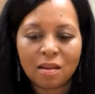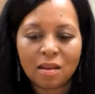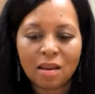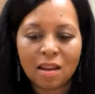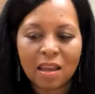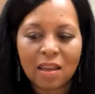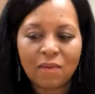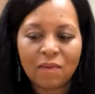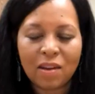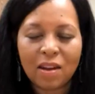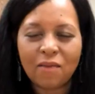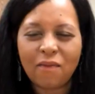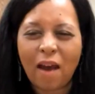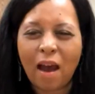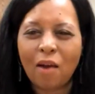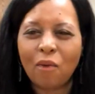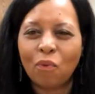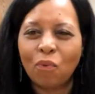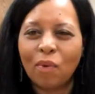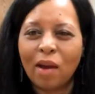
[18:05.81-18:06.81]
even if
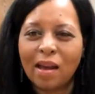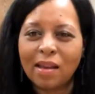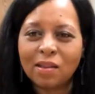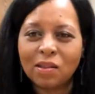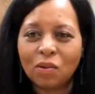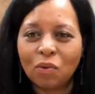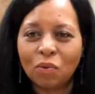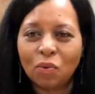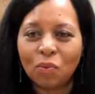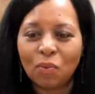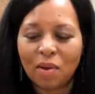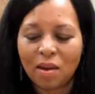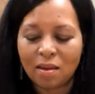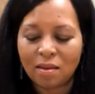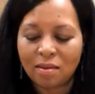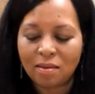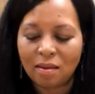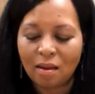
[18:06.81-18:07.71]
I wrestled with